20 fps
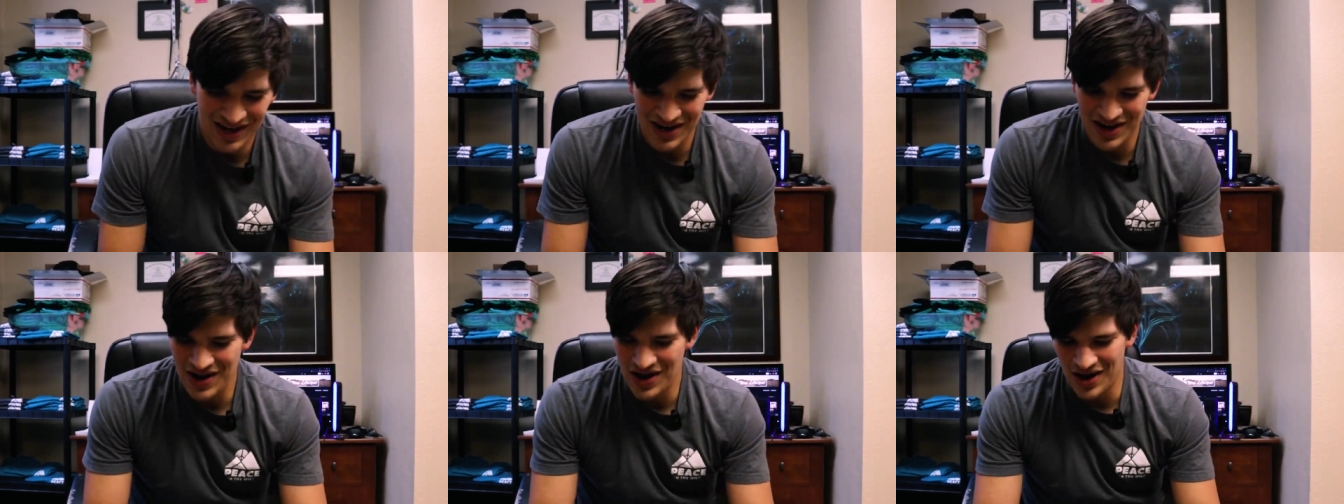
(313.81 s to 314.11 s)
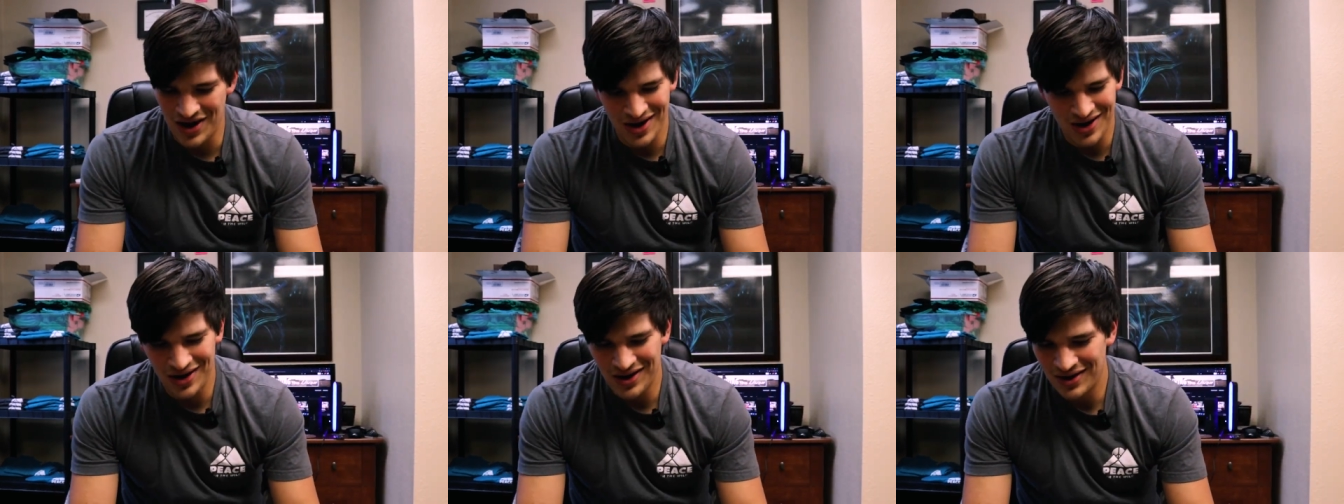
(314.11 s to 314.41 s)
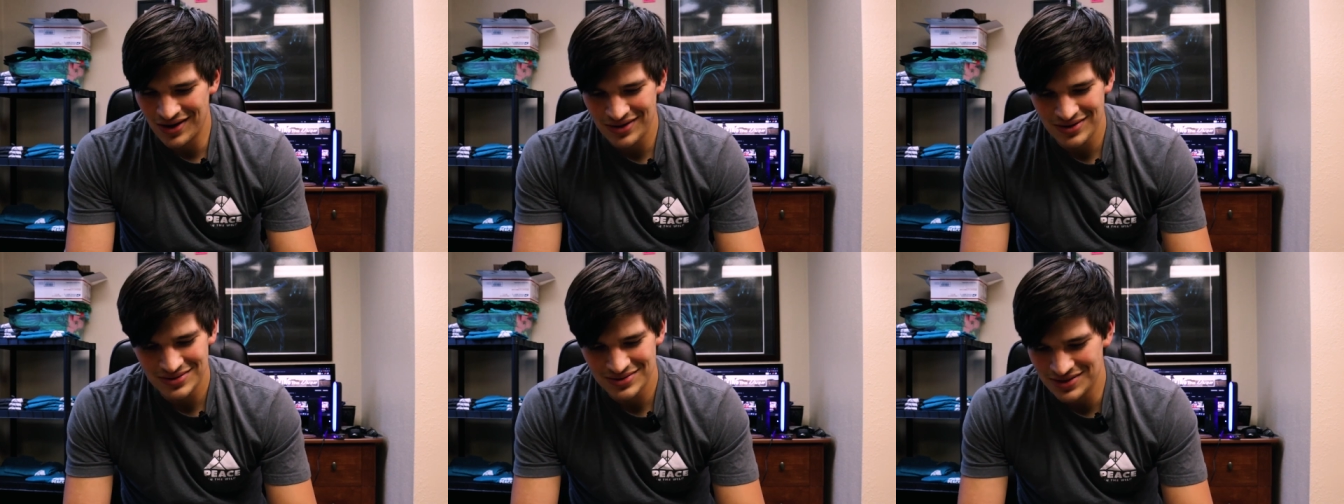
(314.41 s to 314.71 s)

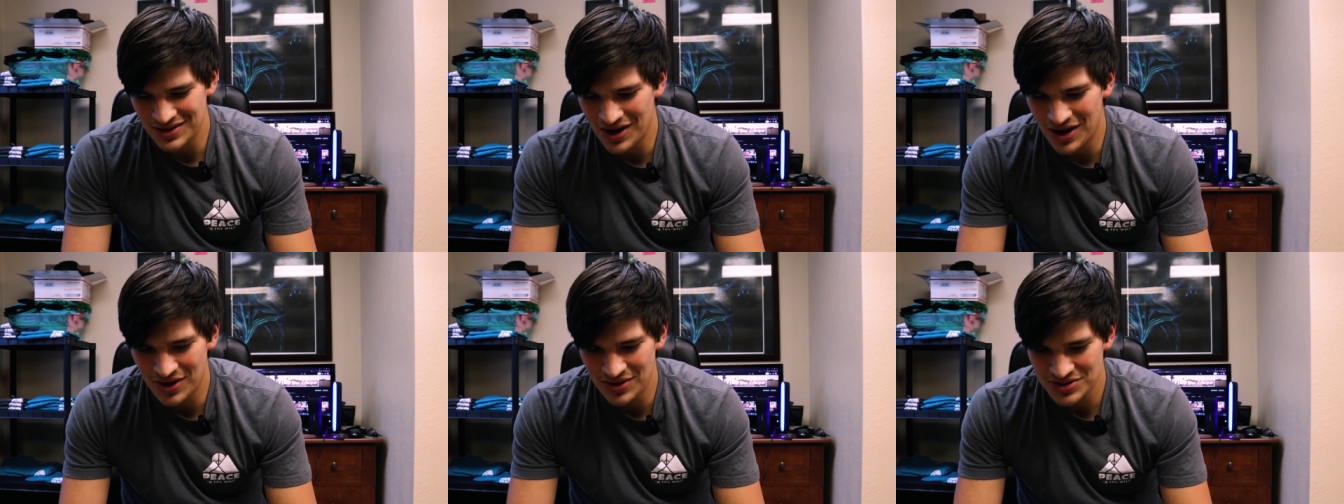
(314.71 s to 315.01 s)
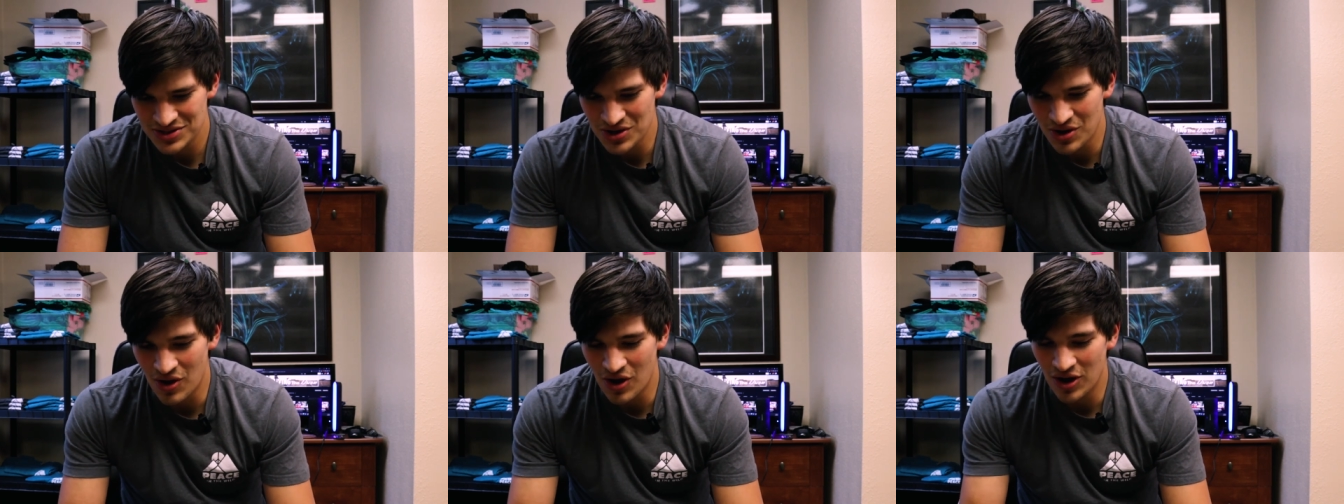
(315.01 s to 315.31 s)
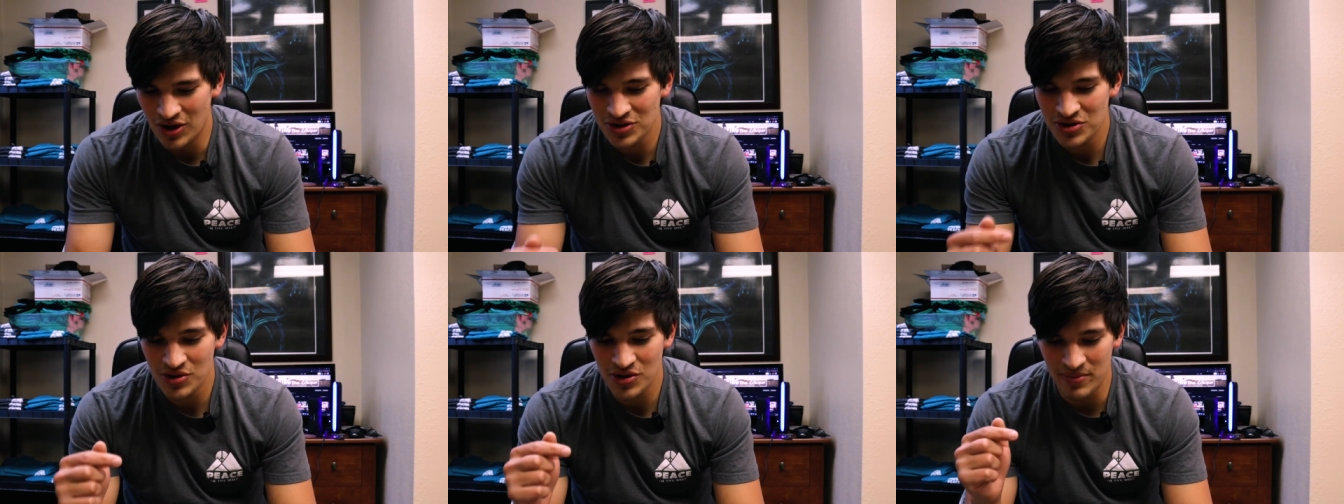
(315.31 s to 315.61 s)
no, no. So
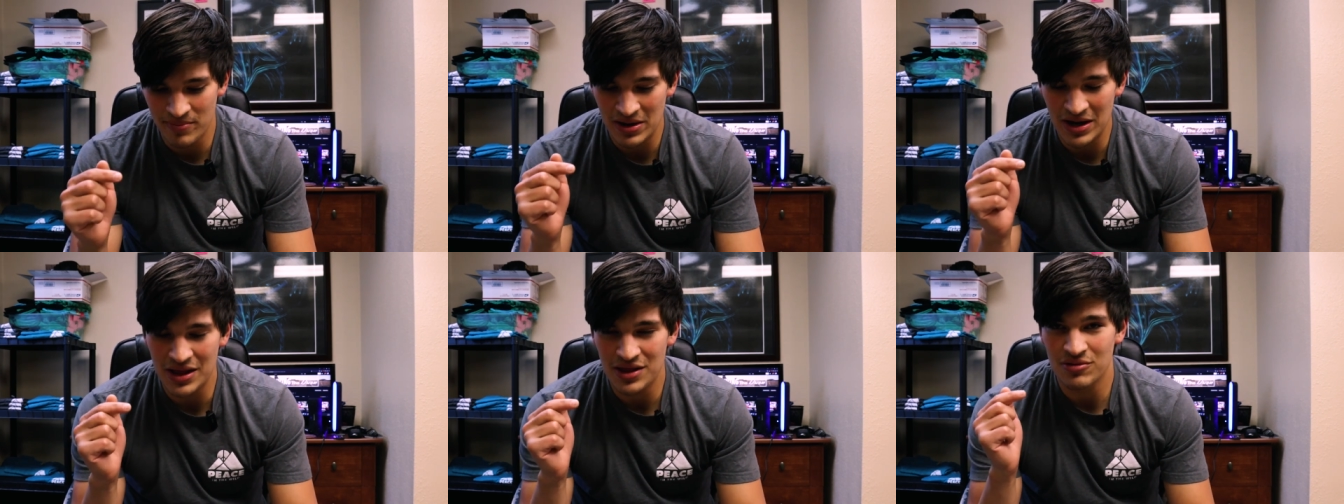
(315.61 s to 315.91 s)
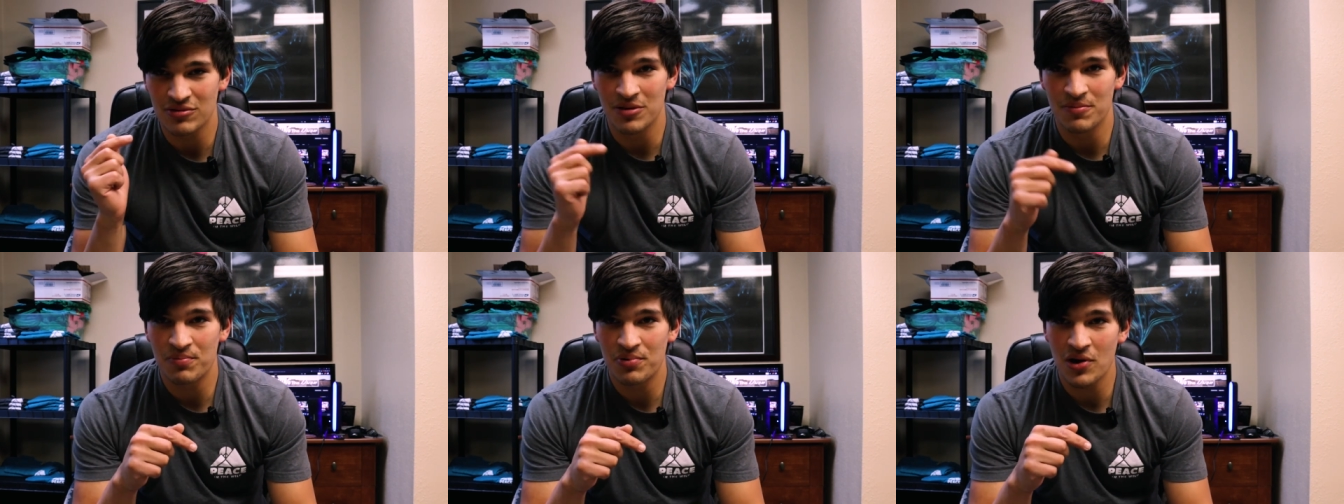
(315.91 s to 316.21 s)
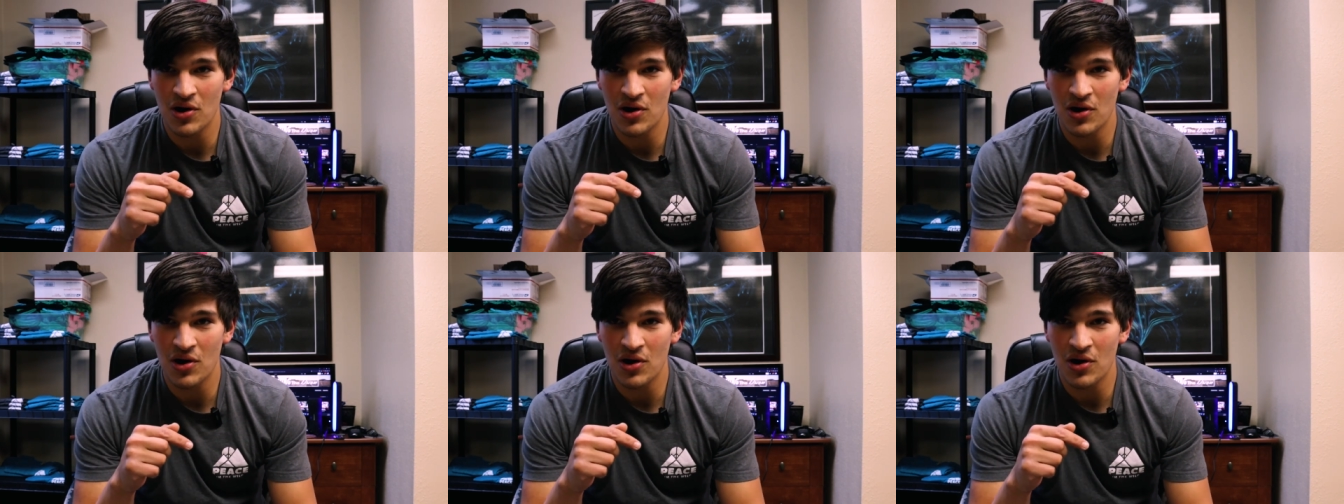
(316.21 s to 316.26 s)
I'll do the Mini 3